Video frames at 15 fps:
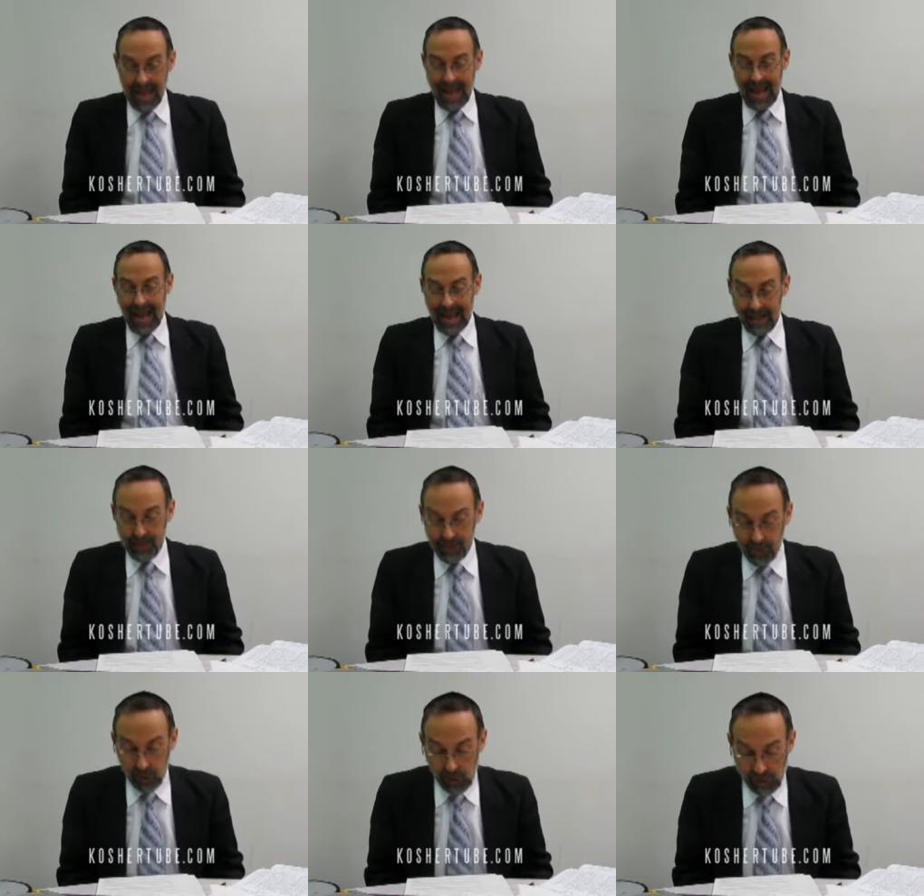And
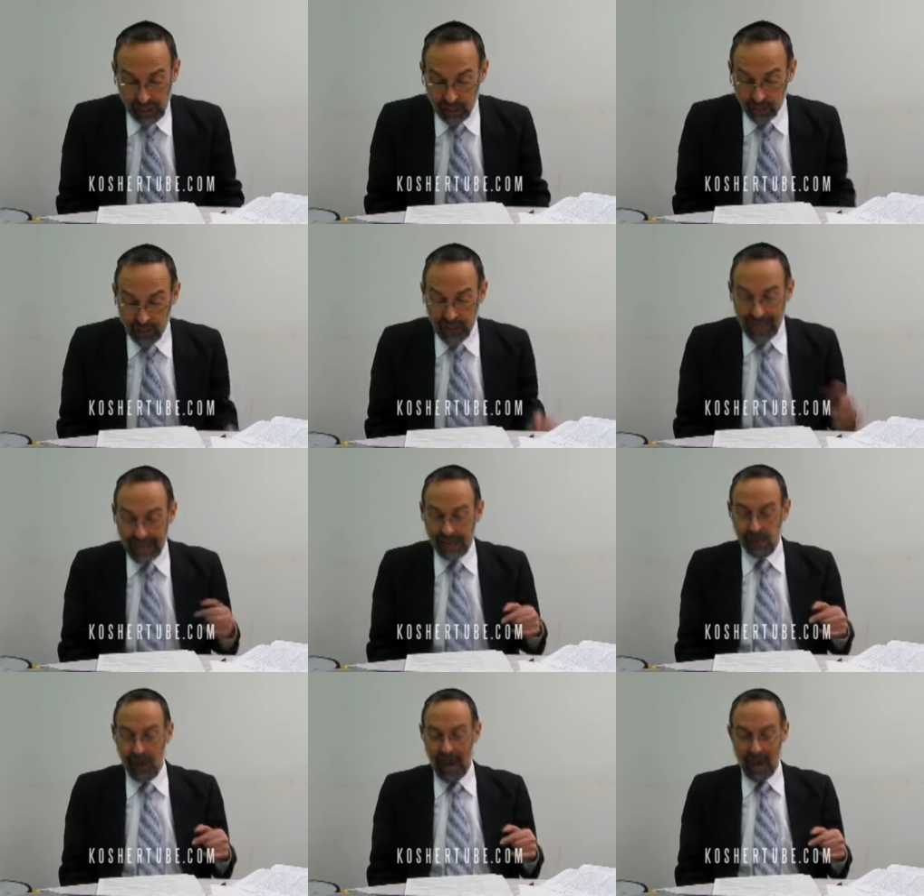if you skip the
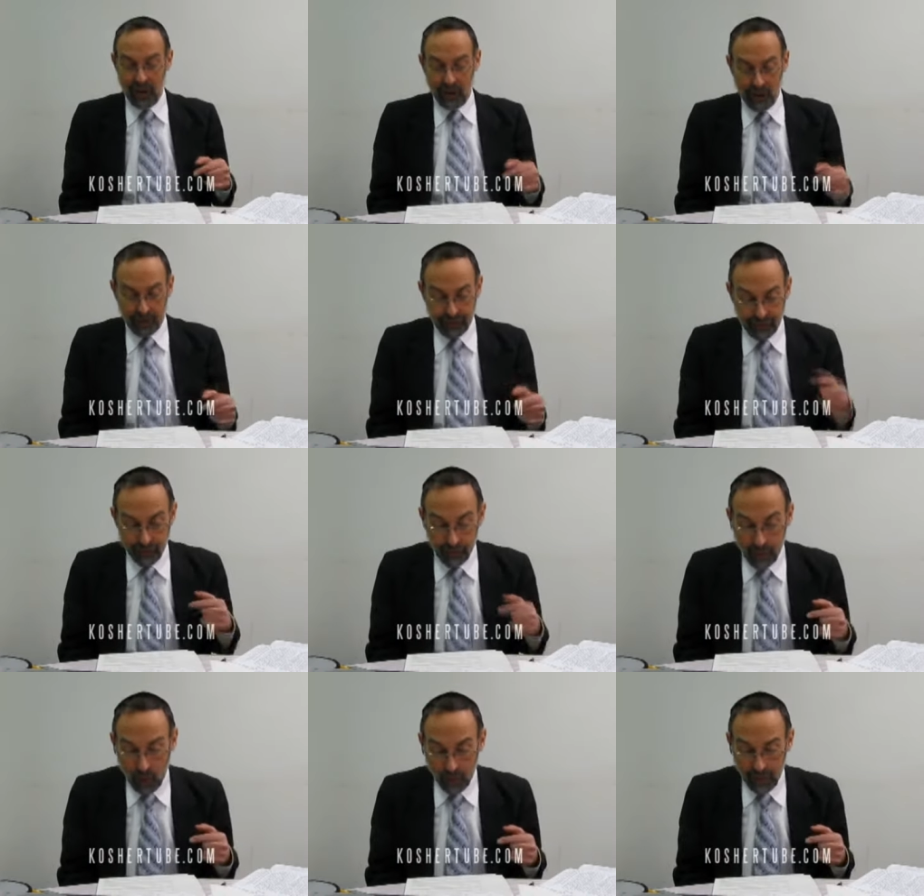next paragraph for a
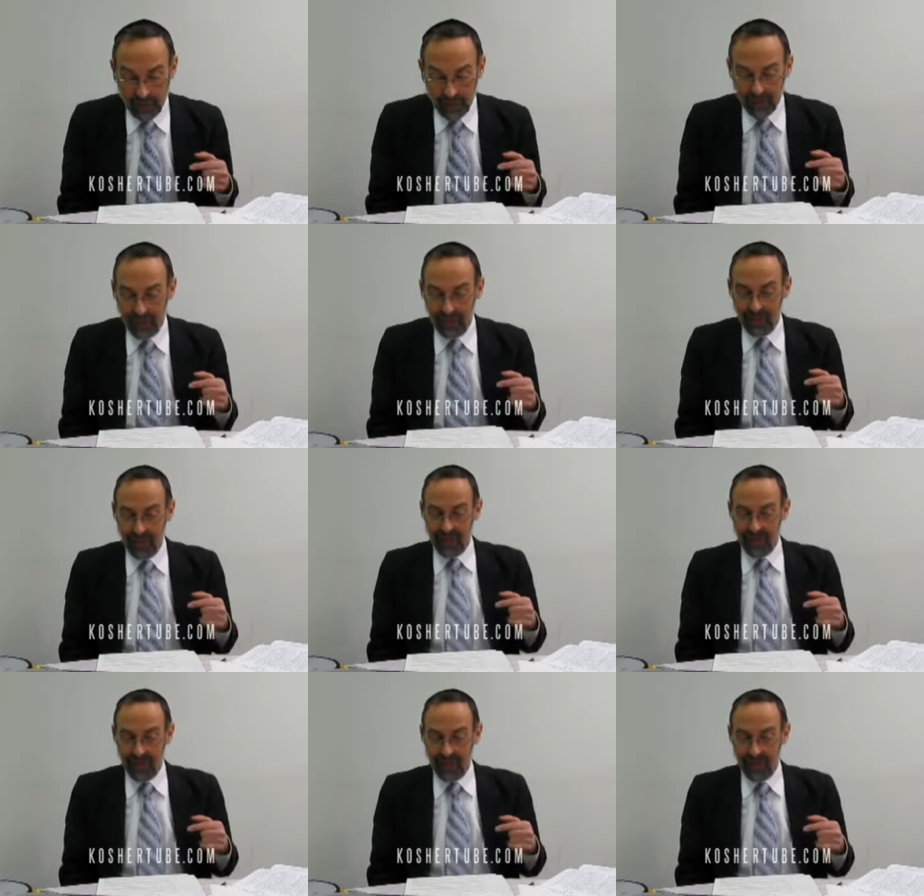moment,